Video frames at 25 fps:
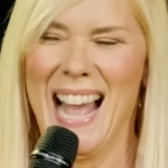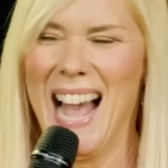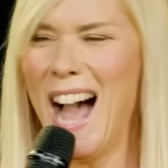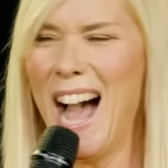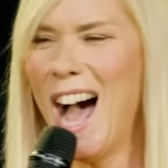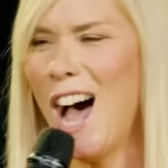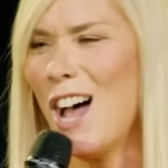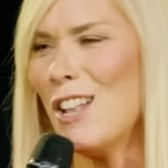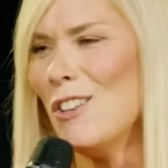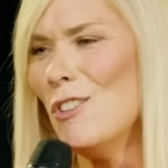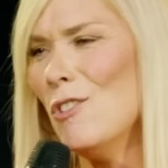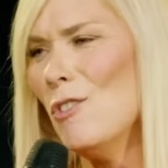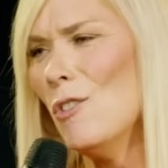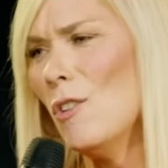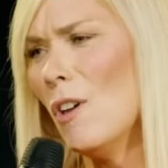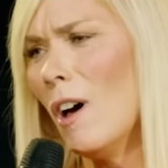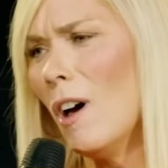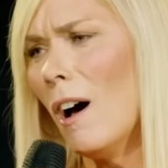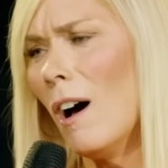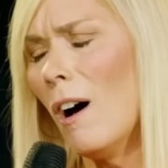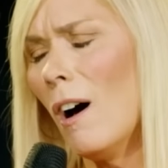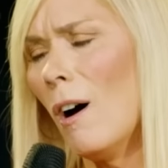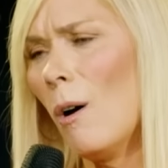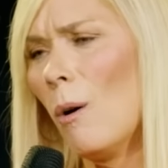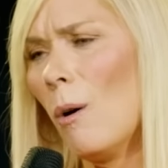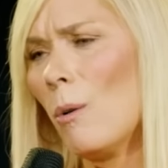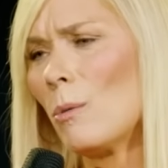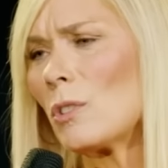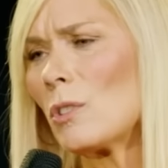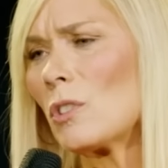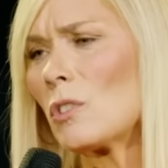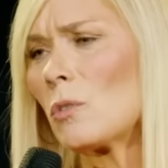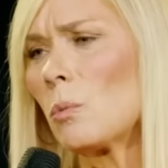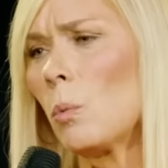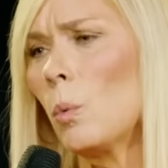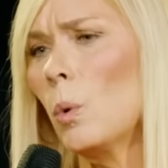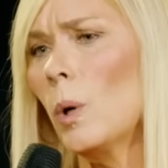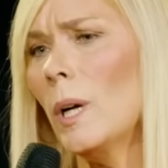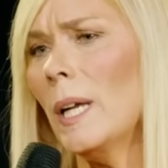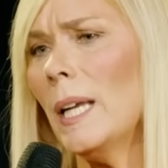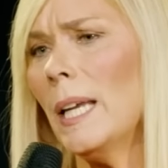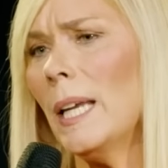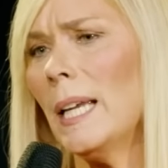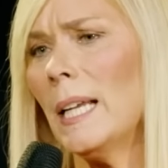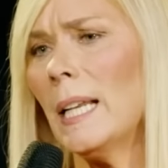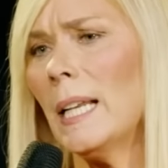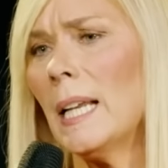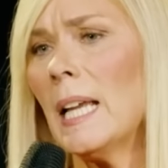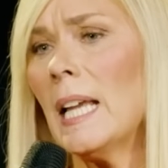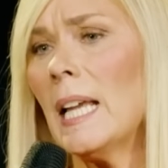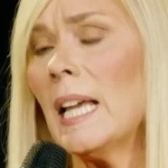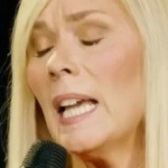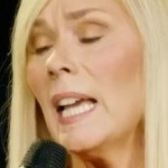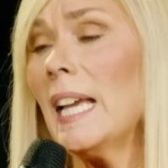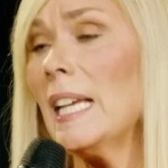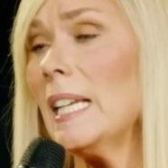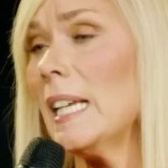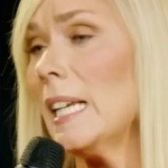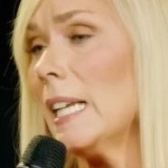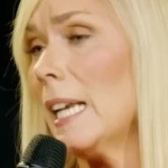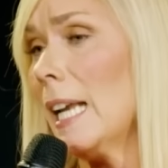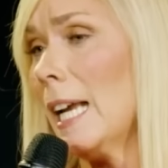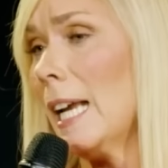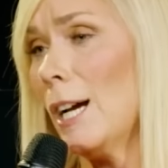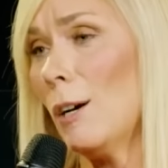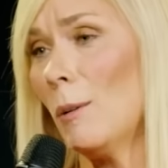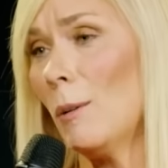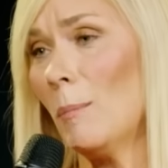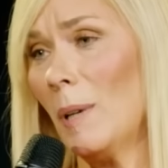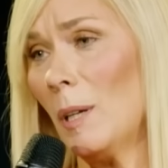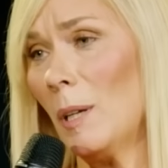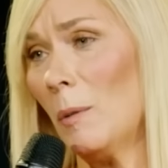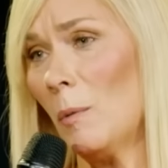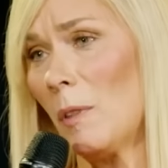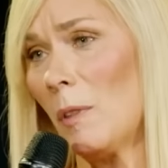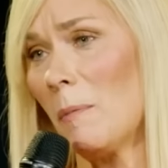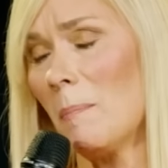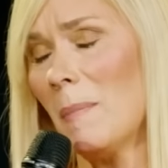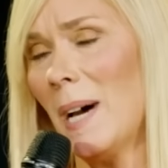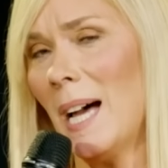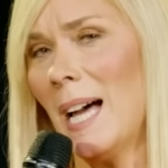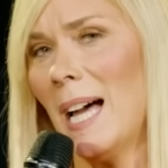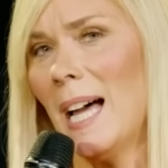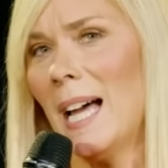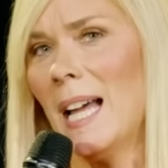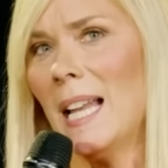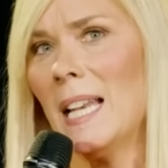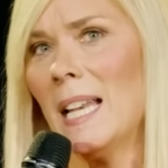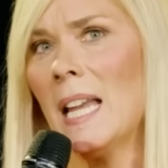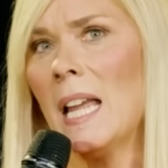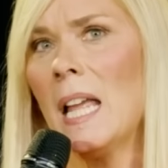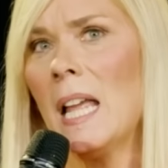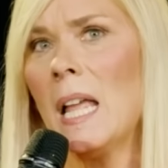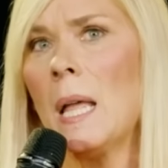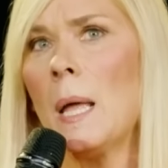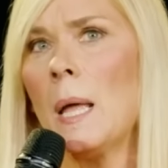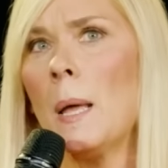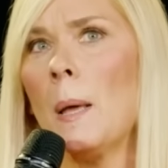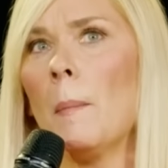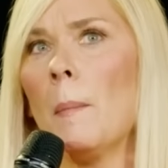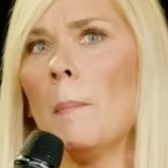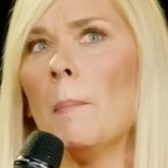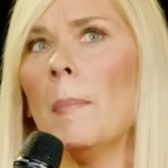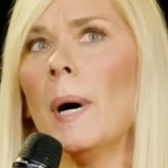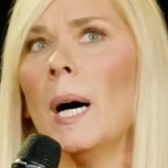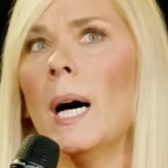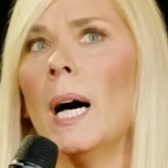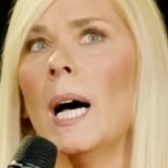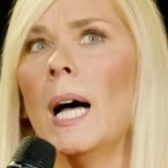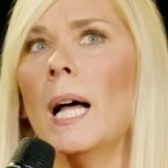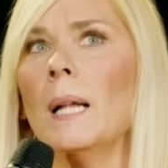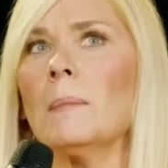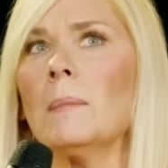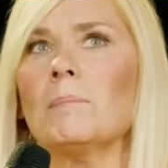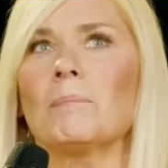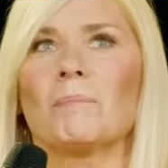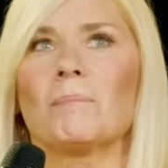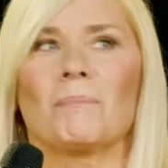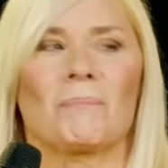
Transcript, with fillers: I know, sweet. He didn't help me with mine. But.